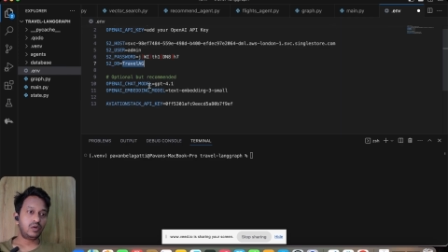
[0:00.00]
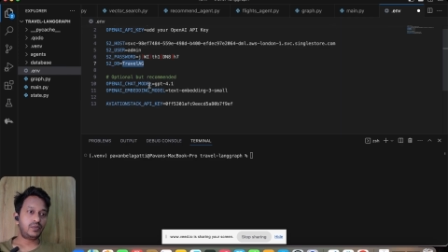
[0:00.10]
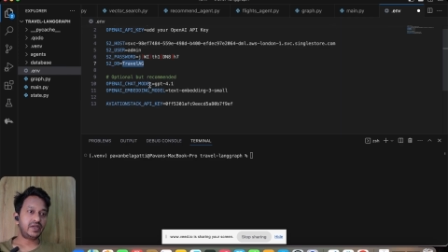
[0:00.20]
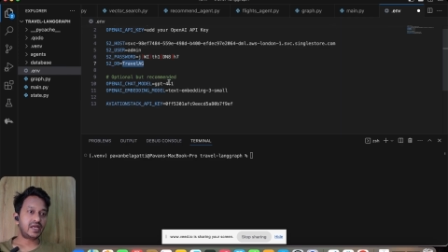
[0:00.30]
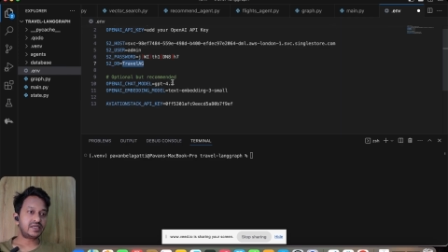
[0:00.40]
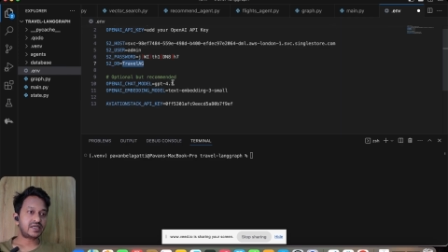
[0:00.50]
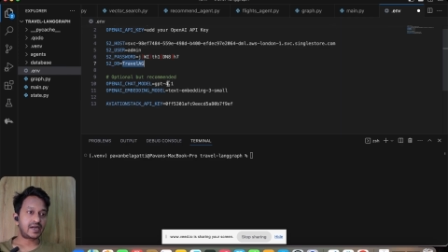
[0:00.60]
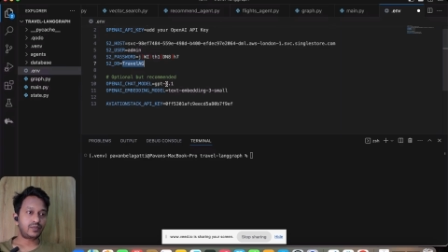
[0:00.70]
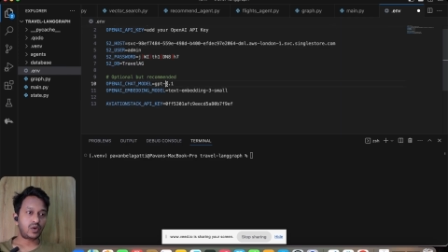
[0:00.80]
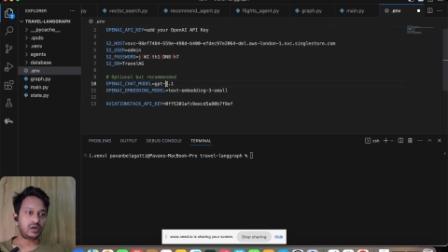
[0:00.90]
openai
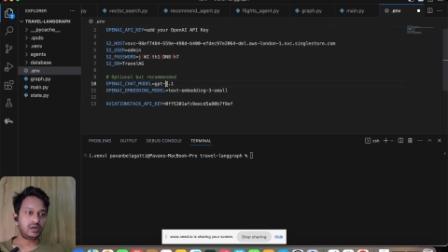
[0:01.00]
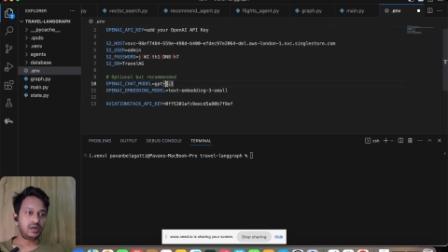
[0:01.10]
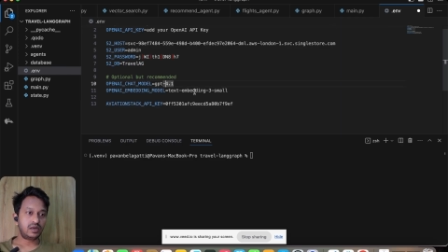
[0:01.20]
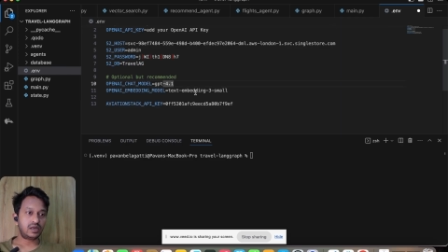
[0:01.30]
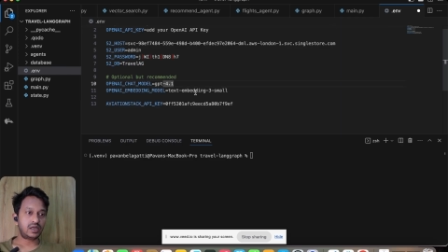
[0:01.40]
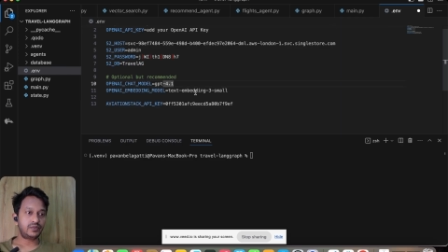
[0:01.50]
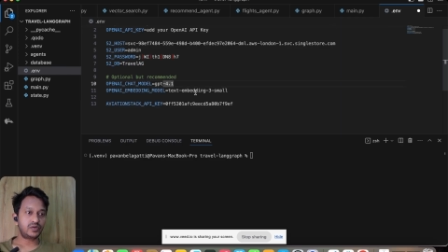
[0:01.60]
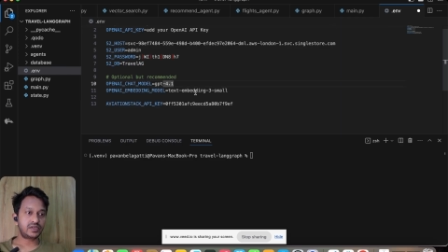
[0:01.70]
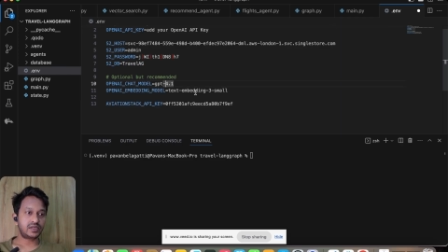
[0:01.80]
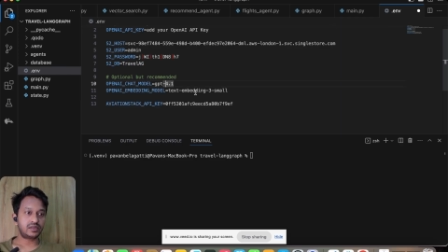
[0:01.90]
chat model uh, i'm
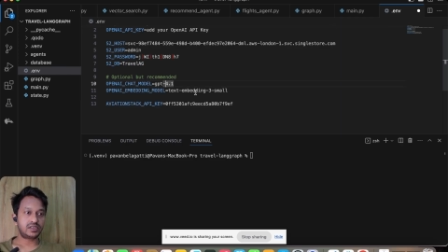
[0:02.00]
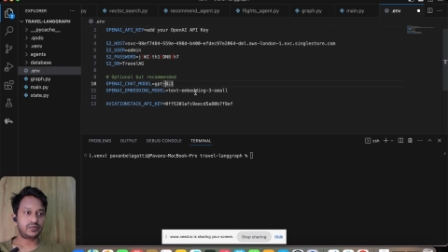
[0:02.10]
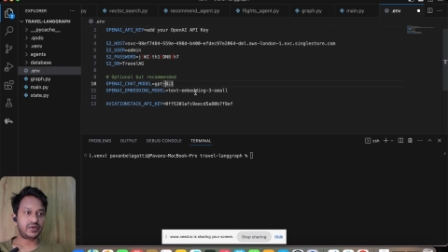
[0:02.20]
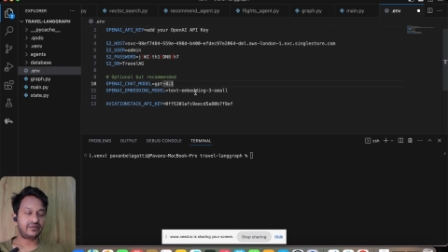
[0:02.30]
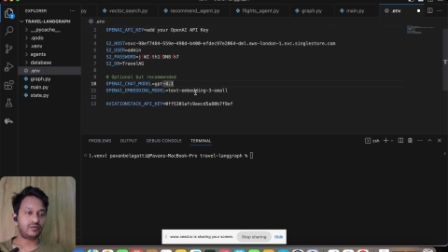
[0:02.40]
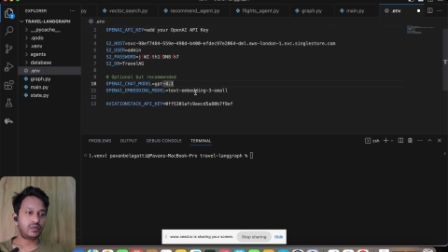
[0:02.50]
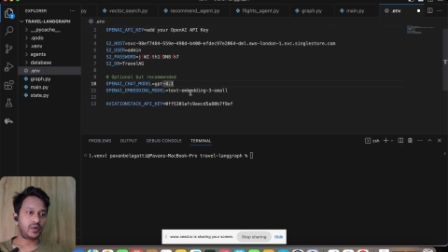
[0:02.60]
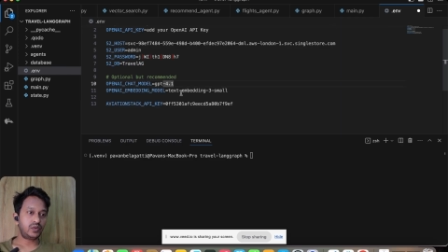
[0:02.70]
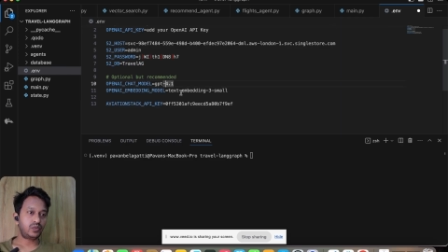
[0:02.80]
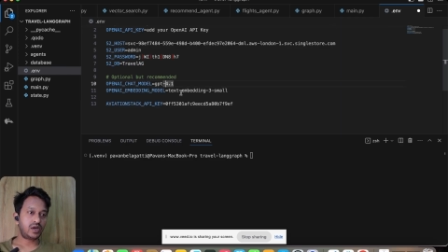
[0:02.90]
using gpt
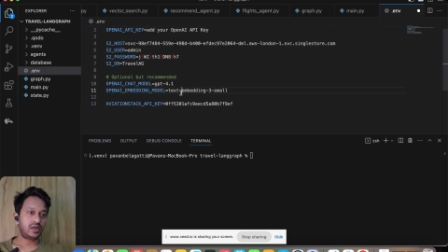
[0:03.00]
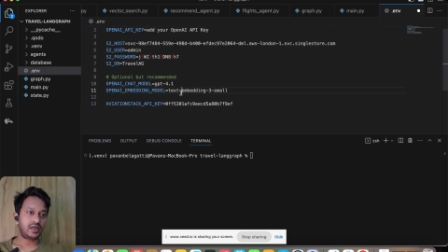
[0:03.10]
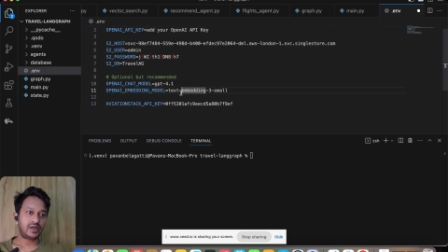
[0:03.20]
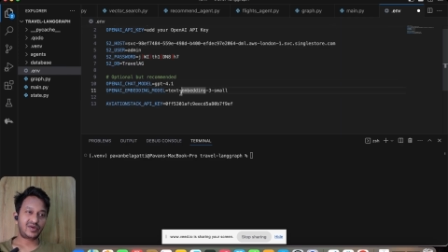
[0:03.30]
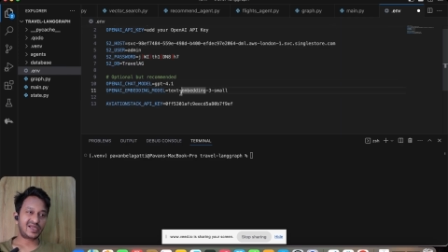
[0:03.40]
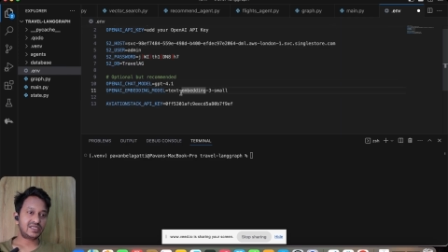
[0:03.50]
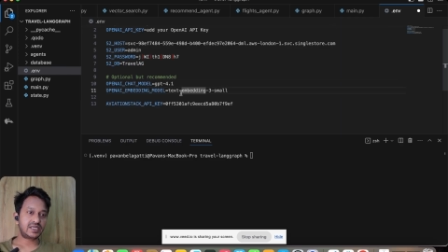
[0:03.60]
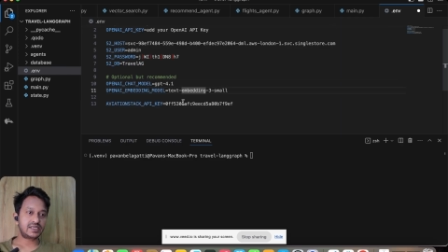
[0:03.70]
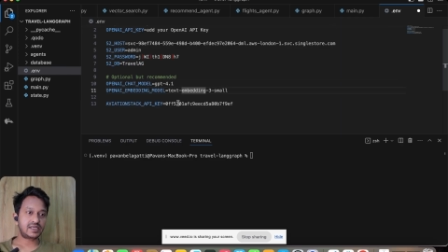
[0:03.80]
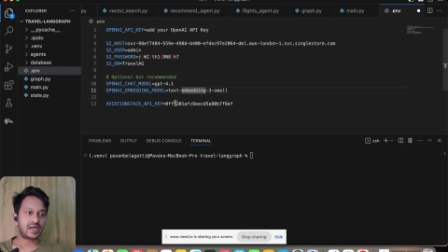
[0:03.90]
4.1 and you can
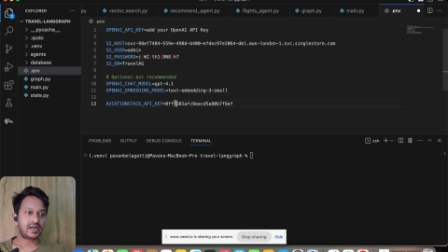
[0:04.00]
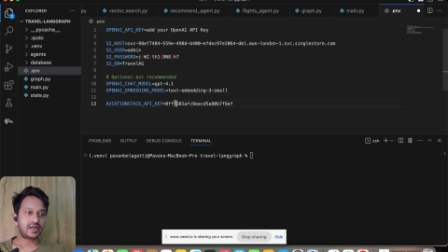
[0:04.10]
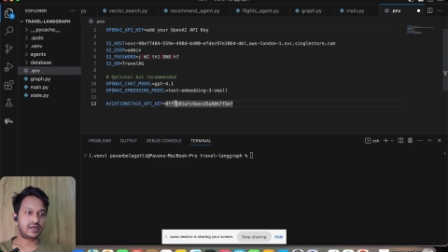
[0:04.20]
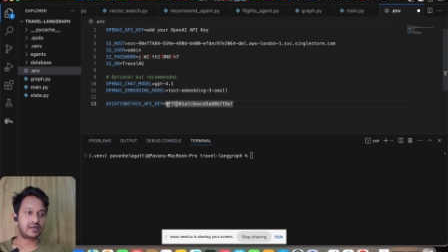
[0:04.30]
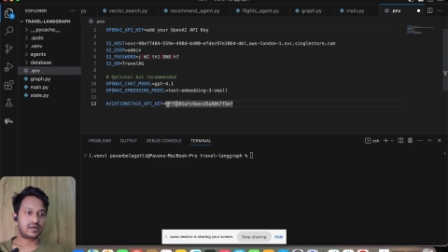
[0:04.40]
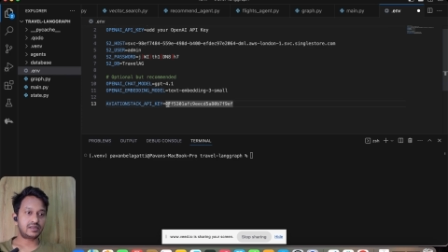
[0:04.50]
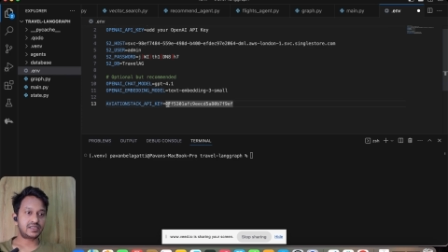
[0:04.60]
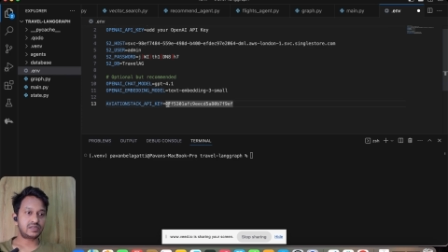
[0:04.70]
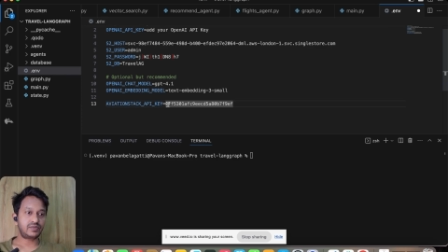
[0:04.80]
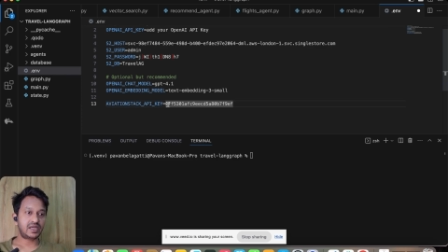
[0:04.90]
change that and uh,
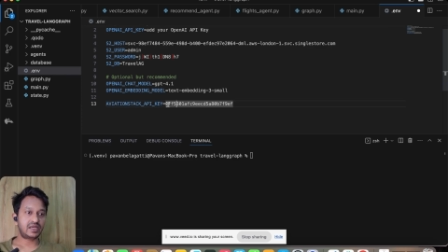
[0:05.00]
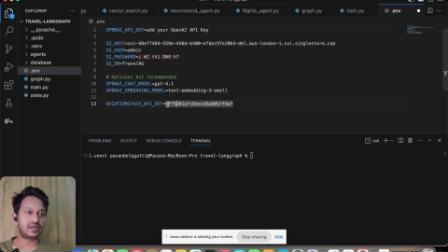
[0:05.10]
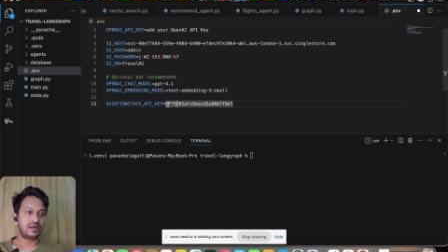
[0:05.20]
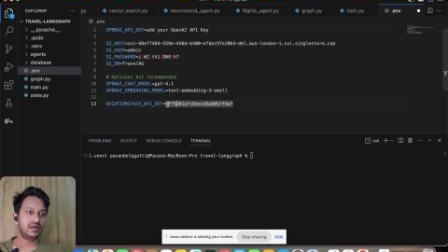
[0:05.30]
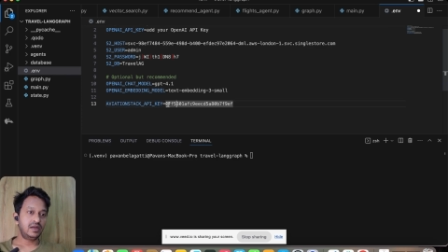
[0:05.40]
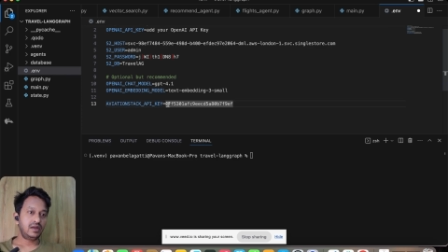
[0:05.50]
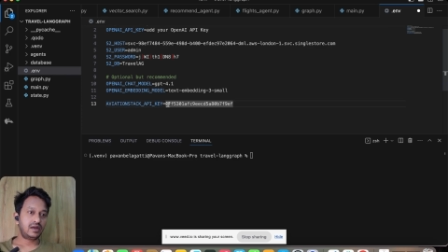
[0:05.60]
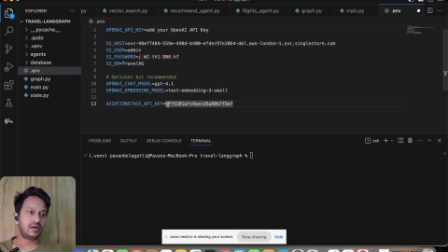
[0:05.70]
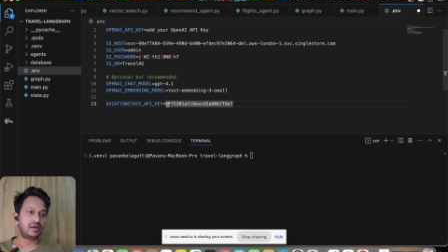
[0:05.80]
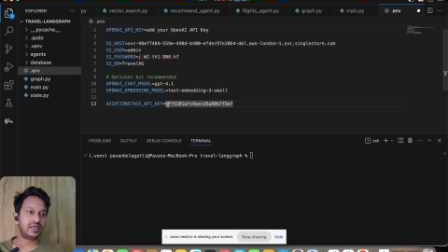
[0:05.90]
this is my
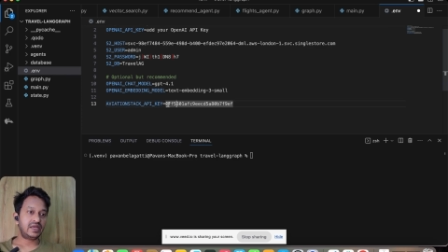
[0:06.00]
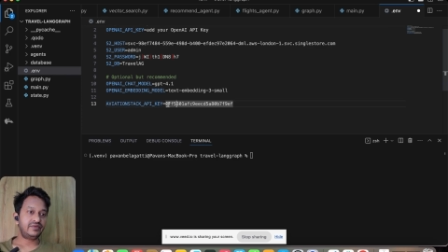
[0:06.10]
uh,